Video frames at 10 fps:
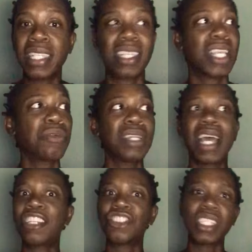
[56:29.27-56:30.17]
because they
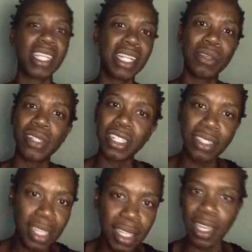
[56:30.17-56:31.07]
realize shit, ain't no such
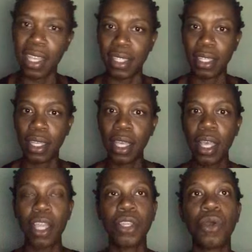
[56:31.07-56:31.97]
thing as it,
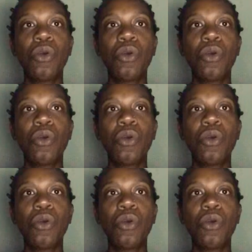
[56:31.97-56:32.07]
you know.